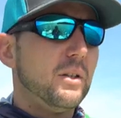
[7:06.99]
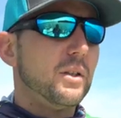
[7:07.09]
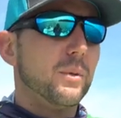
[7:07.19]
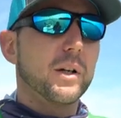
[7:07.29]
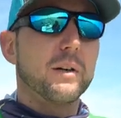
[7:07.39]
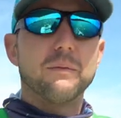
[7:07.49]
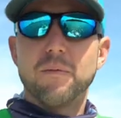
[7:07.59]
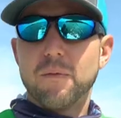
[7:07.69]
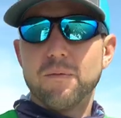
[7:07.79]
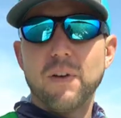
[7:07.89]
So we're going to
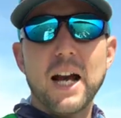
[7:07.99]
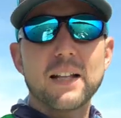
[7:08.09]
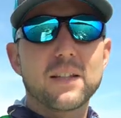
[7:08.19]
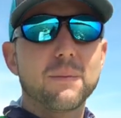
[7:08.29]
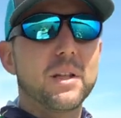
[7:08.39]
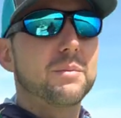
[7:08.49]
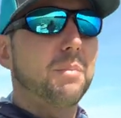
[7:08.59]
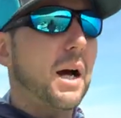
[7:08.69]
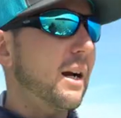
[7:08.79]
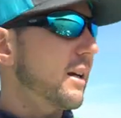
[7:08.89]
find some of these
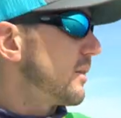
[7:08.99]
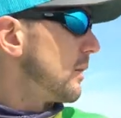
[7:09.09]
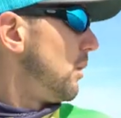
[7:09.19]
pockets and